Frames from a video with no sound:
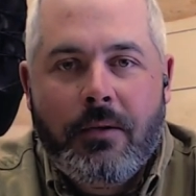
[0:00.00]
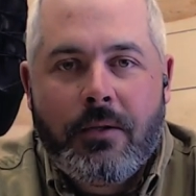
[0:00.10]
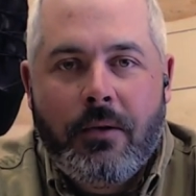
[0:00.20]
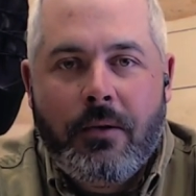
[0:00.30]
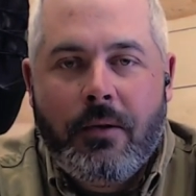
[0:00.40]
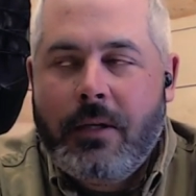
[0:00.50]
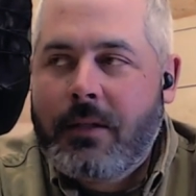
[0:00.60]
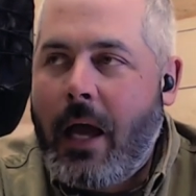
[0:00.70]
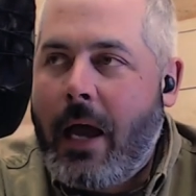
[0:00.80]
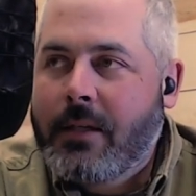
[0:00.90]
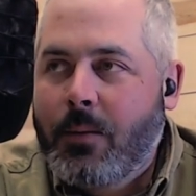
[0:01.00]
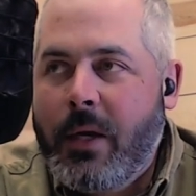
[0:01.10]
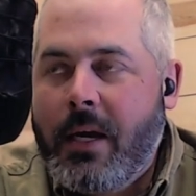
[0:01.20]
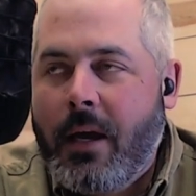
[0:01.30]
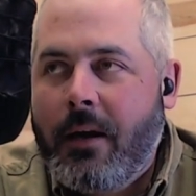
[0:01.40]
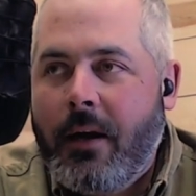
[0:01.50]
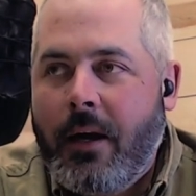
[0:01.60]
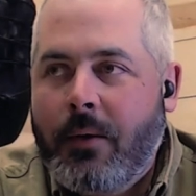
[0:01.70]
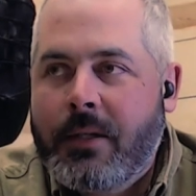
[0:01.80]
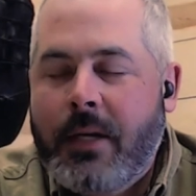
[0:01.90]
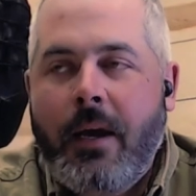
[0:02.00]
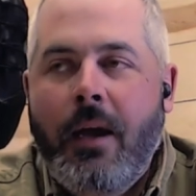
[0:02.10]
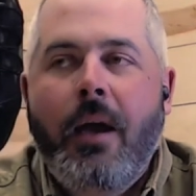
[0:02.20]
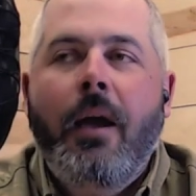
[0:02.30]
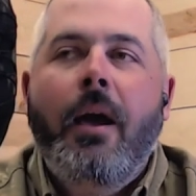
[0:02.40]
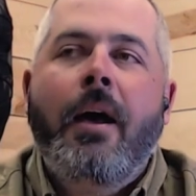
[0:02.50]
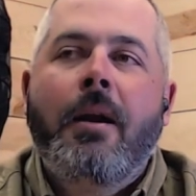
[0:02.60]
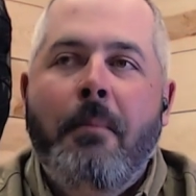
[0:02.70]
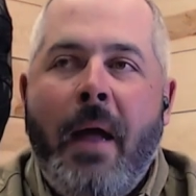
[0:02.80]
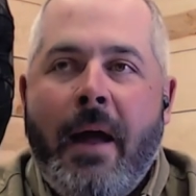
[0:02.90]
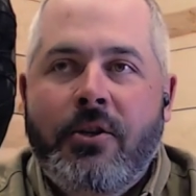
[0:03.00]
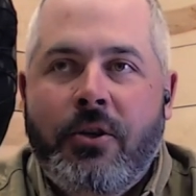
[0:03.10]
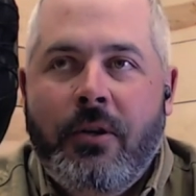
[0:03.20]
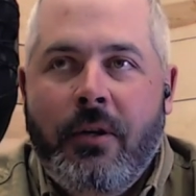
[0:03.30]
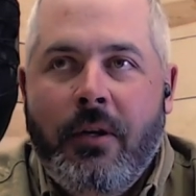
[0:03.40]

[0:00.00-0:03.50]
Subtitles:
So this last weekend I was at a match